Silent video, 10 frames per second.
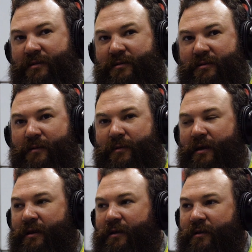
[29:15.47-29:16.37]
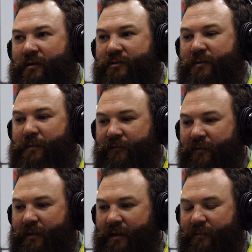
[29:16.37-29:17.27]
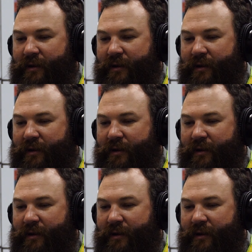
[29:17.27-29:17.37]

It's intimidating, and it used to be for me,